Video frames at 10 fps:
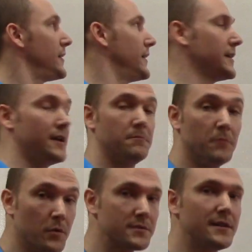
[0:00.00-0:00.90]
again,
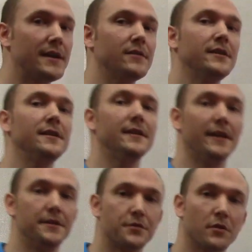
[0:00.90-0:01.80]
most likely
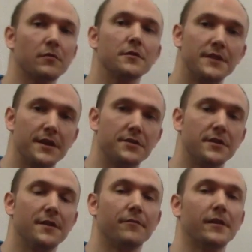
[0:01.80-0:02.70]
internal rotation,
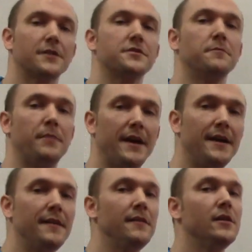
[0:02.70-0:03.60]
hip flexion,
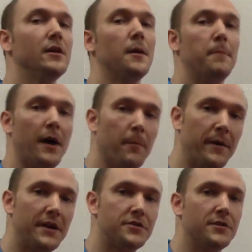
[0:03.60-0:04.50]
pain,
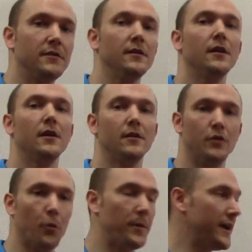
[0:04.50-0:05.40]
palpation,
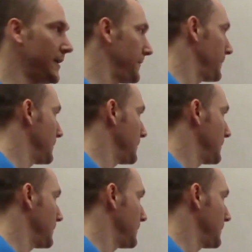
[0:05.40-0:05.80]
no pain.